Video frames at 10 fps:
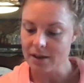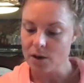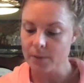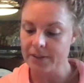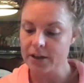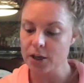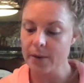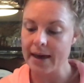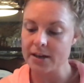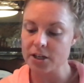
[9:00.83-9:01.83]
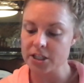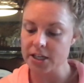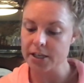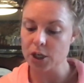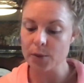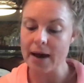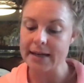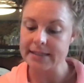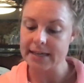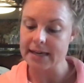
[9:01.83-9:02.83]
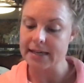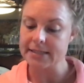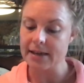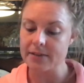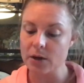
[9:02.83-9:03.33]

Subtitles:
With new energy, new ideas, and the